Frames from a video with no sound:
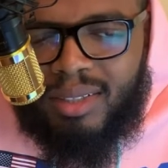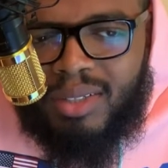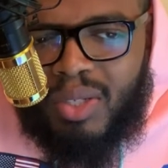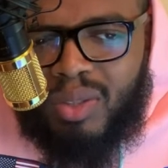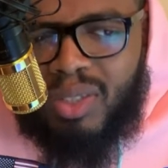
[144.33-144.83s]

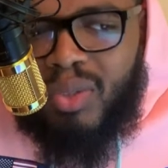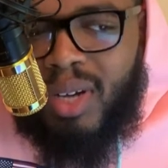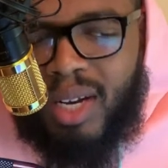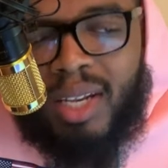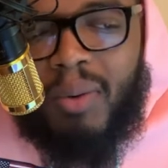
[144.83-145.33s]
you should do
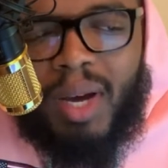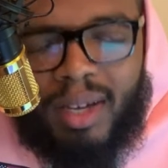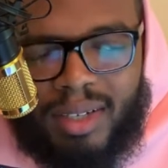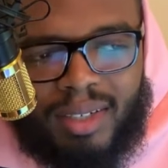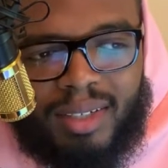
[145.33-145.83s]
that anyway,
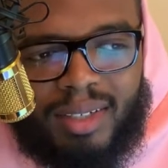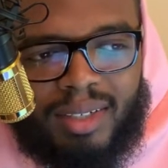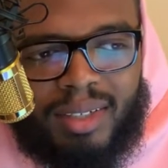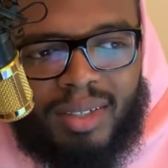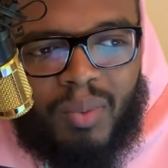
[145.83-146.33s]

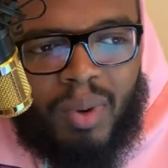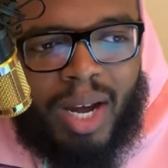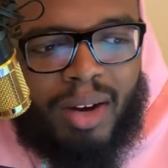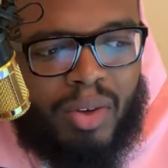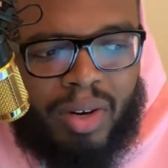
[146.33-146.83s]
without